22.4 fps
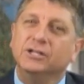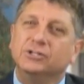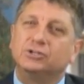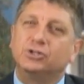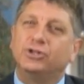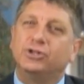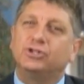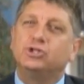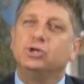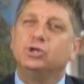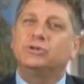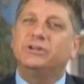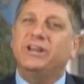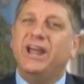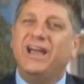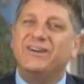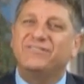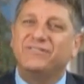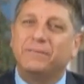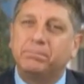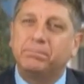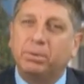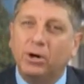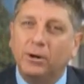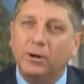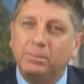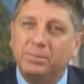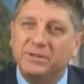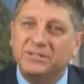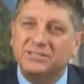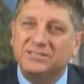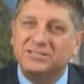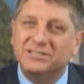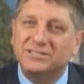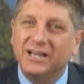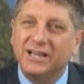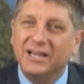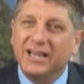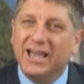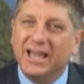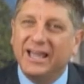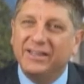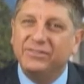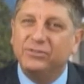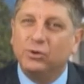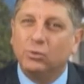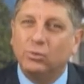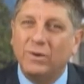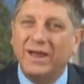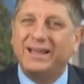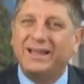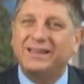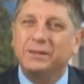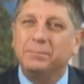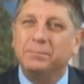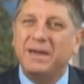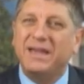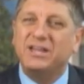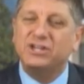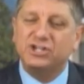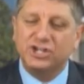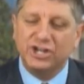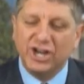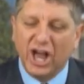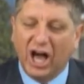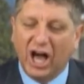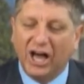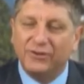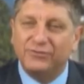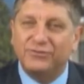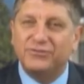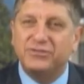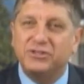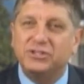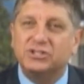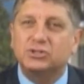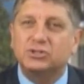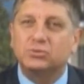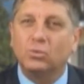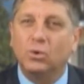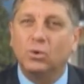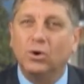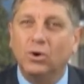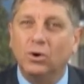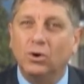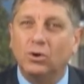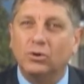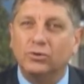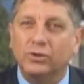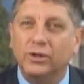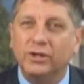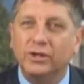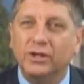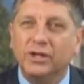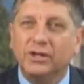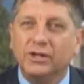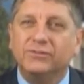so that you could have a purpose in the reclamation of this world,